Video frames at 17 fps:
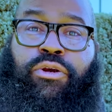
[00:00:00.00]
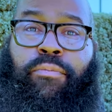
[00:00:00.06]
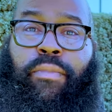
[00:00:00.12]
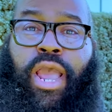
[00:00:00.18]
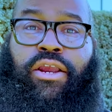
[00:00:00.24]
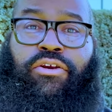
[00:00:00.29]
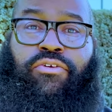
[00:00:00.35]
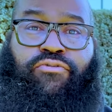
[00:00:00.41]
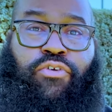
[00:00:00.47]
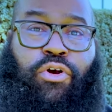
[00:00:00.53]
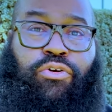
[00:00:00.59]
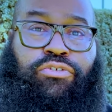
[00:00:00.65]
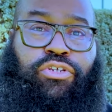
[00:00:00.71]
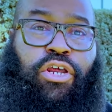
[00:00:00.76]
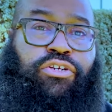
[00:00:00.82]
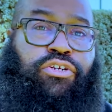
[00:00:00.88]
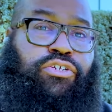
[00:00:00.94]
your
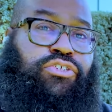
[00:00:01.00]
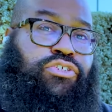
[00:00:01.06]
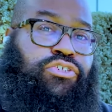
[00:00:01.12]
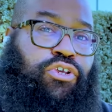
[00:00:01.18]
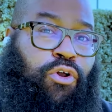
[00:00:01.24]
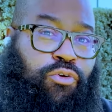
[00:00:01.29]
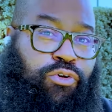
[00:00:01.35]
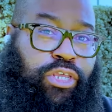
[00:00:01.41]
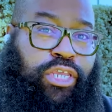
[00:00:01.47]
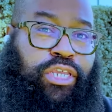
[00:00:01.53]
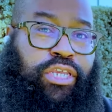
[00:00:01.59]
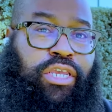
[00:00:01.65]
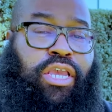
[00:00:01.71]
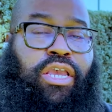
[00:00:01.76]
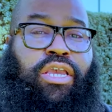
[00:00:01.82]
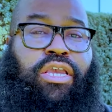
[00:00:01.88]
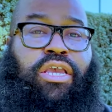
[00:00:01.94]
microphones on your Sony
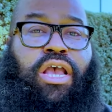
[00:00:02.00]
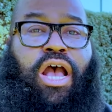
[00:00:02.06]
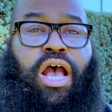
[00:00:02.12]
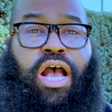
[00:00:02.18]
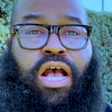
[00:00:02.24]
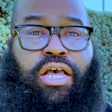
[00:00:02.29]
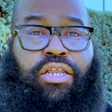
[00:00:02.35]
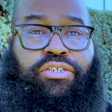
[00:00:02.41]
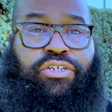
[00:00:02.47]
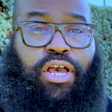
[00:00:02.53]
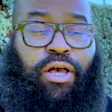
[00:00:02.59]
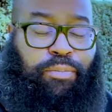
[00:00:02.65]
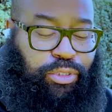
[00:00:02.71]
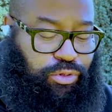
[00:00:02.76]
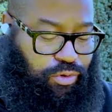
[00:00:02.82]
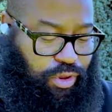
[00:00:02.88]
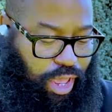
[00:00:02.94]

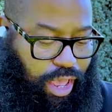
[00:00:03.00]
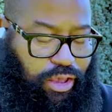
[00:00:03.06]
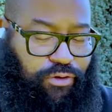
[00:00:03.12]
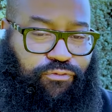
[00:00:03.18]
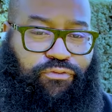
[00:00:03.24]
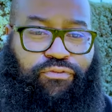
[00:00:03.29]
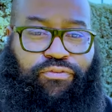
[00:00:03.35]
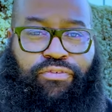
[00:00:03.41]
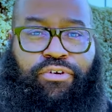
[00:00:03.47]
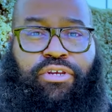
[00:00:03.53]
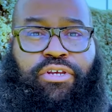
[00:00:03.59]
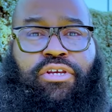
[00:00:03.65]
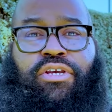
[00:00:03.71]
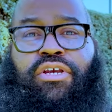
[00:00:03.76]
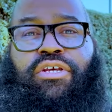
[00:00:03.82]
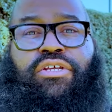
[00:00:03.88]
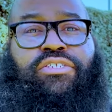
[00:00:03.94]

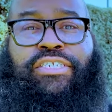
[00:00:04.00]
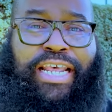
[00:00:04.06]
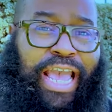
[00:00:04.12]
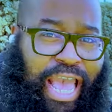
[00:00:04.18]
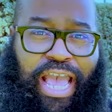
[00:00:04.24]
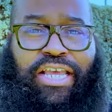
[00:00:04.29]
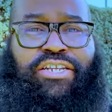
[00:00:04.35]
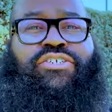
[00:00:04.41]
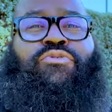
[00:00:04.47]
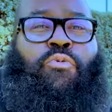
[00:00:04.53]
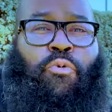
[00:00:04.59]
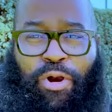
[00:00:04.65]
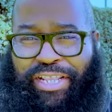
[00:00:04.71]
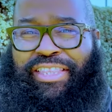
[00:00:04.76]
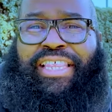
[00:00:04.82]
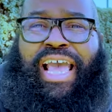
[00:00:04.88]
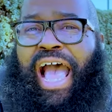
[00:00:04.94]

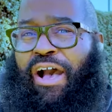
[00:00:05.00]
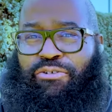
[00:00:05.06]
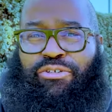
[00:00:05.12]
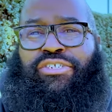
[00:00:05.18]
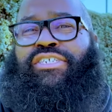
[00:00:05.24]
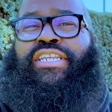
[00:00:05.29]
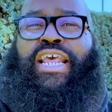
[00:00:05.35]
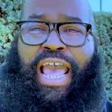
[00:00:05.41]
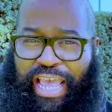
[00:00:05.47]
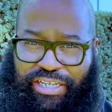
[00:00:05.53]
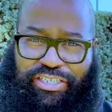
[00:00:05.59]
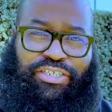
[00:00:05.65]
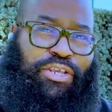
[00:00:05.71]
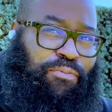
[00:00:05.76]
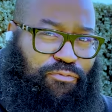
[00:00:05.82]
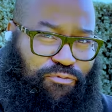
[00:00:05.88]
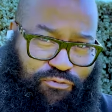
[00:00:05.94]
WF-1000
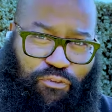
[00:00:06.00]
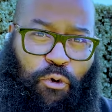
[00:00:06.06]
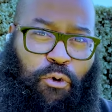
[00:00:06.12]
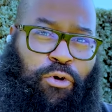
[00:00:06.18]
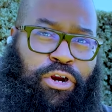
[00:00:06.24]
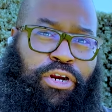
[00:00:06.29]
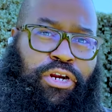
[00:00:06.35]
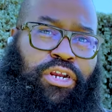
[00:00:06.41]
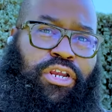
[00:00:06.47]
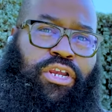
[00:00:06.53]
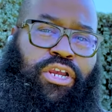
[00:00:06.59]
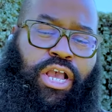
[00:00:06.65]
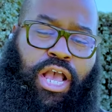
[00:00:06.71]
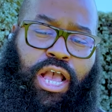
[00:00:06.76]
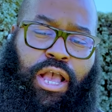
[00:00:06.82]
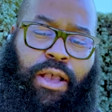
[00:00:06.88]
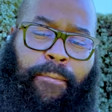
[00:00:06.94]
XM4
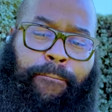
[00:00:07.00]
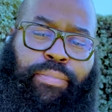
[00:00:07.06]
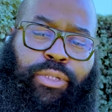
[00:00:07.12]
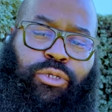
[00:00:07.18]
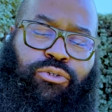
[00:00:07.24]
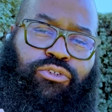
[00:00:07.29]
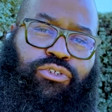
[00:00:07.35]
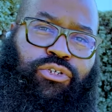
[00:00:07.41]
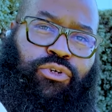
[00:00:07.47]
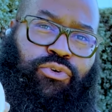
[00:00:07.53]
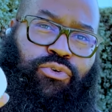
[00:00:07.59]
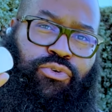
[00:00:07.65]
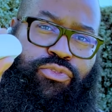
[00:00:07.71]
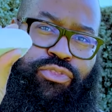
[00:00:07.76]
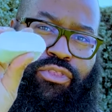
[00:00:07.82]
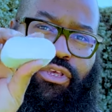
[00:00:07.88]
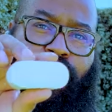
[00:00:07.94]

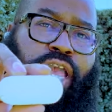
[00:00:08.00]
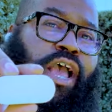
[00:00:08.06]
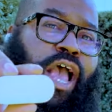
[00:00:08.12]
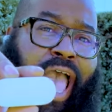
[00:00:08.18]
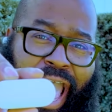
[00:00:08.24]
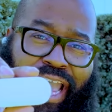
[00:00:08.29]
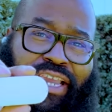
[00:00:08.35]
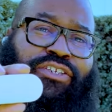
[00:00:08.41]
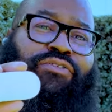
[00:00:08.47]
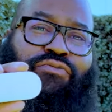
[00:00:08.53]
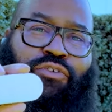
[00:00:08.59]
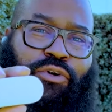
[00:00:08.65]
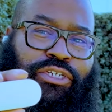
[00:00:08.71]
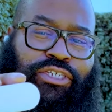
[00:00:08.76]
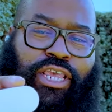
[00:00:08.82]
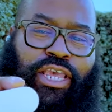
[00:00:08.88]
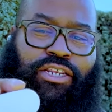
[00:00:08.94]
Bluetooth active
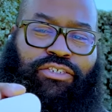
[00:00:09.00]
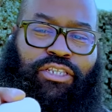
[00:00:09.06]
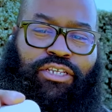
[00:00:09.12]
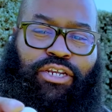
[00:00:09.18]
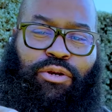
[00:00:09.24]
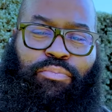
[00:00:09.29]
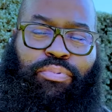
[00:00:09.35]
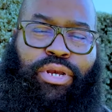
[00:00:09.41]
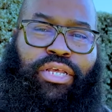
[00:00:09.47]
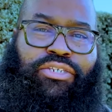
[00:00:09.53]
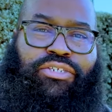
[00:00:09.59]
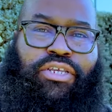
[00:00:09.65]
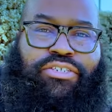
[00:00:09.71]
noise canceling earbuds